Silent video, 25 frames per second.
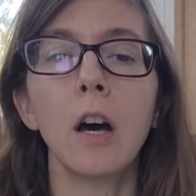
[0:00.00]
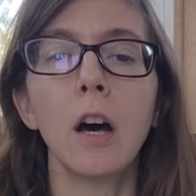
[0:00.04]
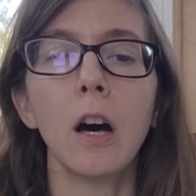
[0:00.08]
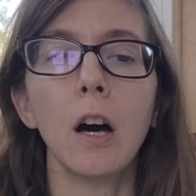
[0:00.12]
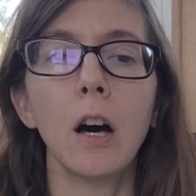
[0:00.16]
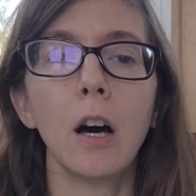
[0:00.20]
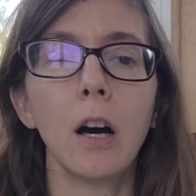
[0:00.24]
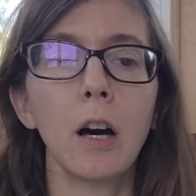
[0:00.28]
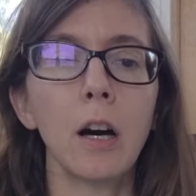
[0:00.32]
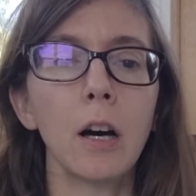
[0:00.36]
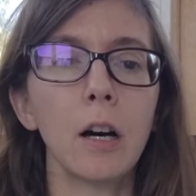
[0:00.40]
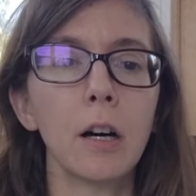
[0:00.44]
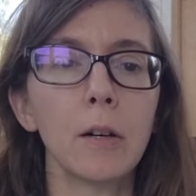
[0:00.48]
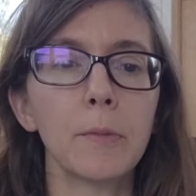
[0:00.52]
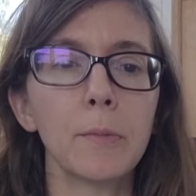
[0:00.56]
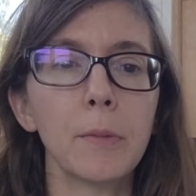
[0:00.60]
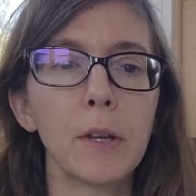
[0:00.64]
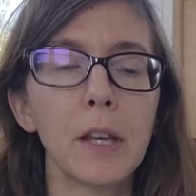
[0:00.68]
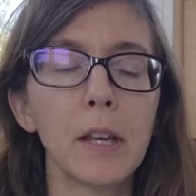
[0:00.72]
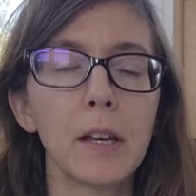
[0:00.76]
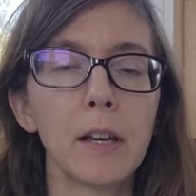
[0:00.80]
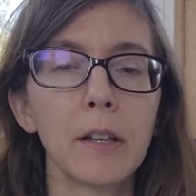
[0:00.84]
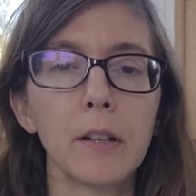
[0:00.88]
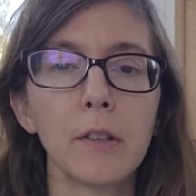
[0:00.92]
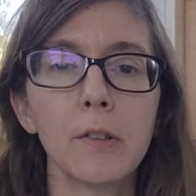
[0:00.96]
Um,
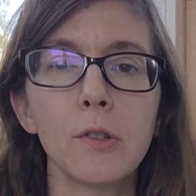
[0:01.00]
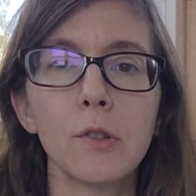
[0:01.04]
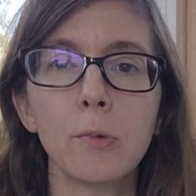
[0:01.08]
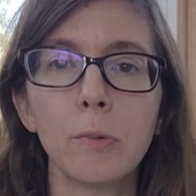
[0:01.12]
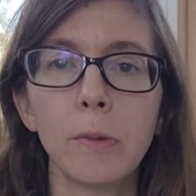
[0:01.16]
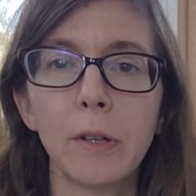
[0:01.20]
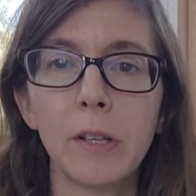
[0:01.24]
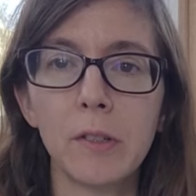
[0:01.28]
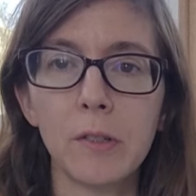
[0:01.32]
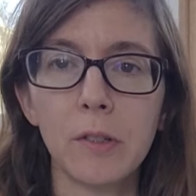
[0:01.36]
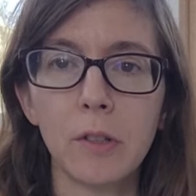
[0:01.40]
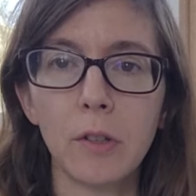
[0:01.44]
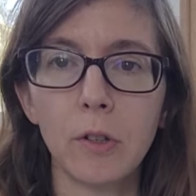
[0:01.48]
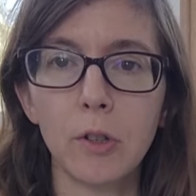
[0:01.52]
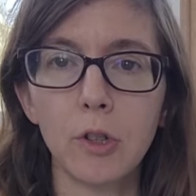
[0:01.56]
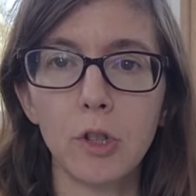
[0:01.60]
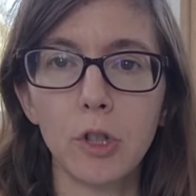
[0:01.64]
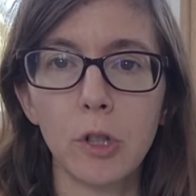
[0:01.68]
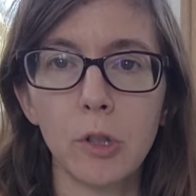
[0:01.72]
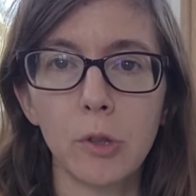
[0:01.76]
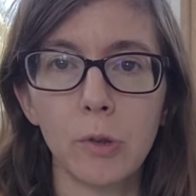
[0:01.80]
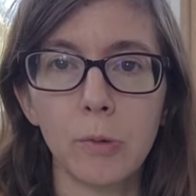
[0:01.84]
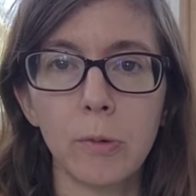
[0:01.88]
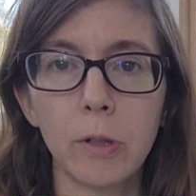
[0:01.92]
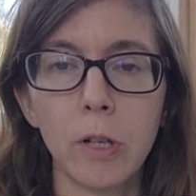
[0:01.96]
Hannah is raising her
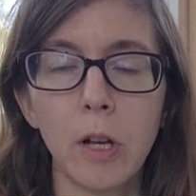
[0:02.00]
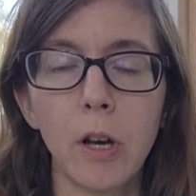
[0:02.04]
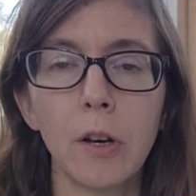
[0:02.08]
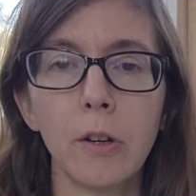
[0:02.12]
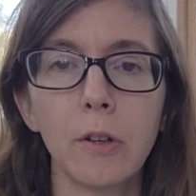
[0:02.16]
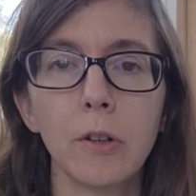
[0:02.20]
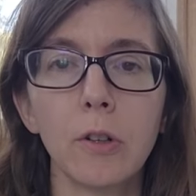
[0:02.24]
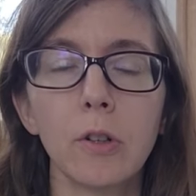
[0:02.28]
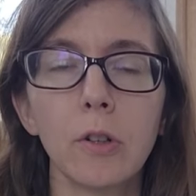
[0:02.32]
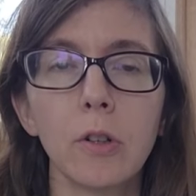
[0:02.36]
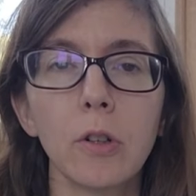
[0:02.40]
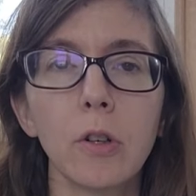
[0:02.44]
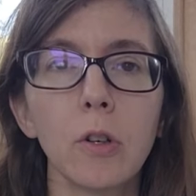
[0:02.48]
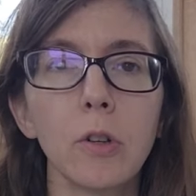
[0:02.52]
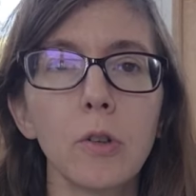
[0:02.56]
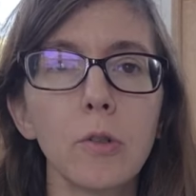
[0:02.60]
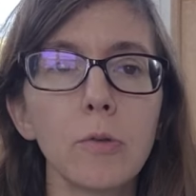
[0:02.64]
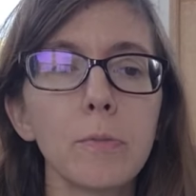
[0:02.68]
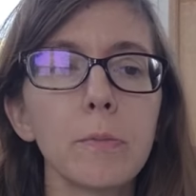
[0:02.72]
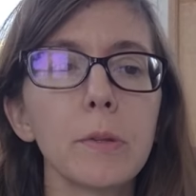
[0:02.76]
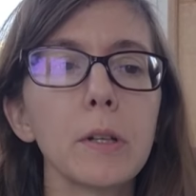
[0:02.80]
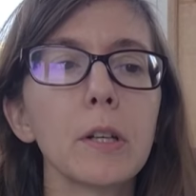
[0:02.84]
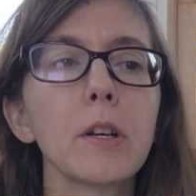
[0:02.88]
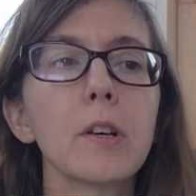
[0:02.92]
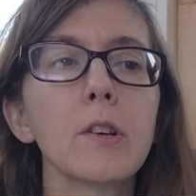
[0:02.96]
children on her
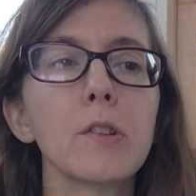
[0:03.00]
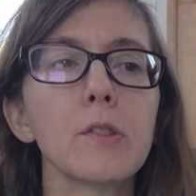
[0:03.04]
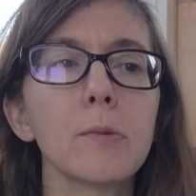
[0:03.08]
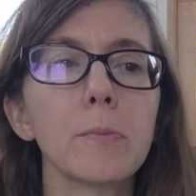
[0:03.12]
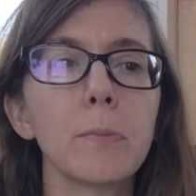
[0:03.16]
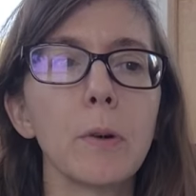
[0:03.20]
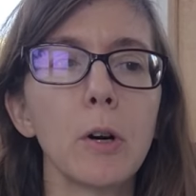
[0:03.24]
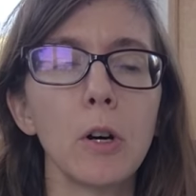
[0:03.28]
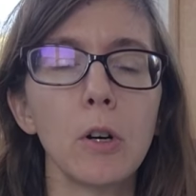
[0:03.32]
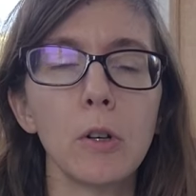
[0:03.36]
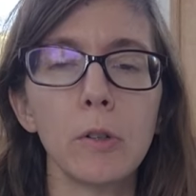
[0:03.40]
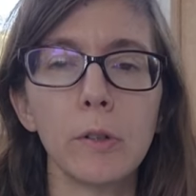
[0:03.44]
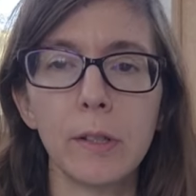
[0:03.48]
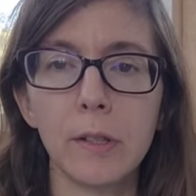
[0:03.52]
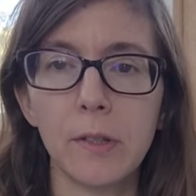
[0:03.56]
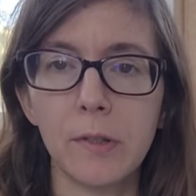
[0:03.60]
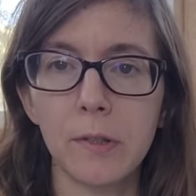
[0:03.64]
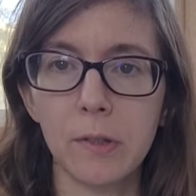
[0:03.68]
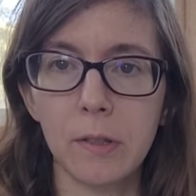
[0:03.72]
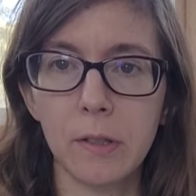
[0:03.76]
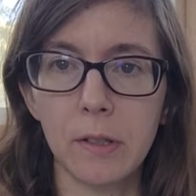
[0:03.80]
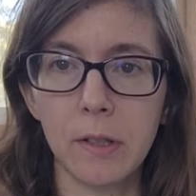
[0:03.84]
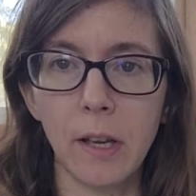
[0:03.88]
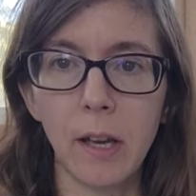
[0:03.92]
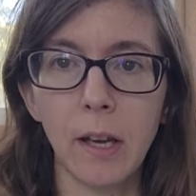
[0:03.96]
own because Paul
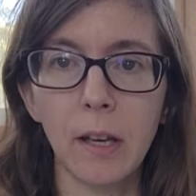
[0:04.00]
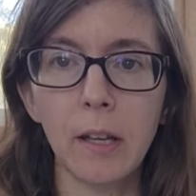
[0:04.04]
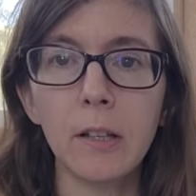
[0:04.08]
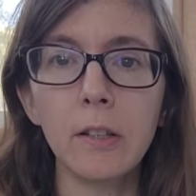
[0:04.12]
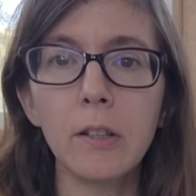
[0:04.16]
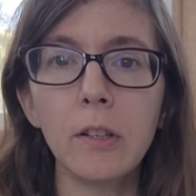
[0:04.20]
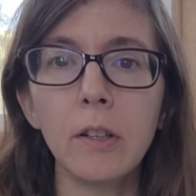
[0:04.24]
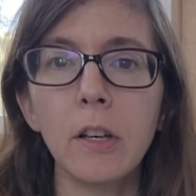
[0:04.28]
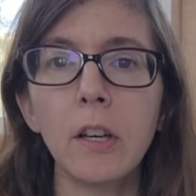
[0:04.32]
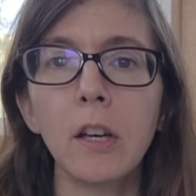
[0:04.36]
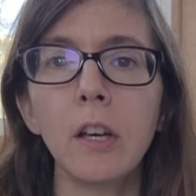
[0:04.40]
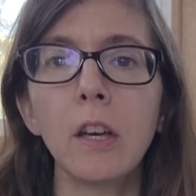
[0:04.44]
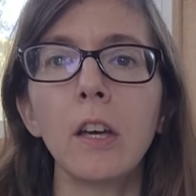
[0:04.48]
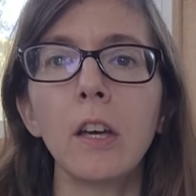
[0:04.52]
is dead,